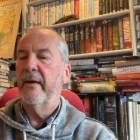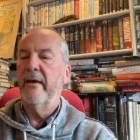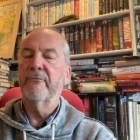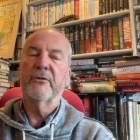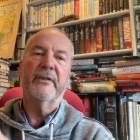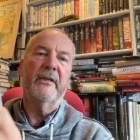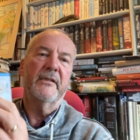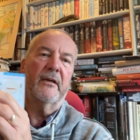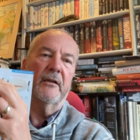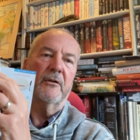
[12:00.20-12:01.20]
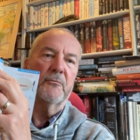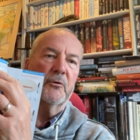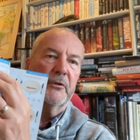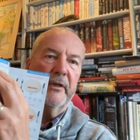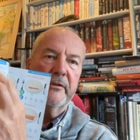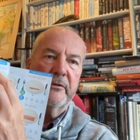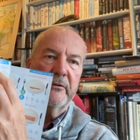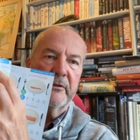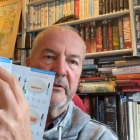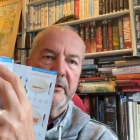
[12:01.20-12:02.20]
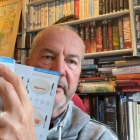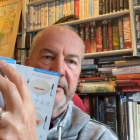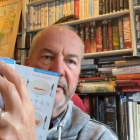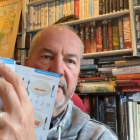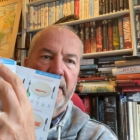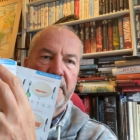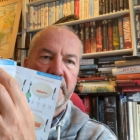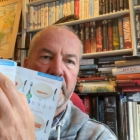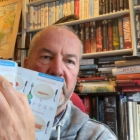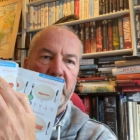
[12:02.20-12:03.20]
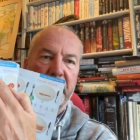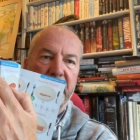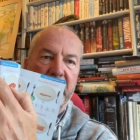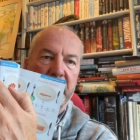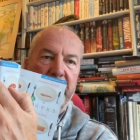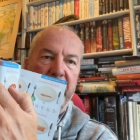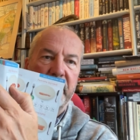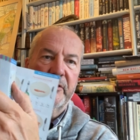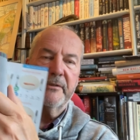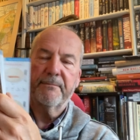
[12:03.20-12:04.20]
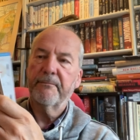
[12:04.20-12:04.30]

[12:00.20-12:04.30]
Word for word: Everything is color coordinated. You can see there's colors at the top of these pages.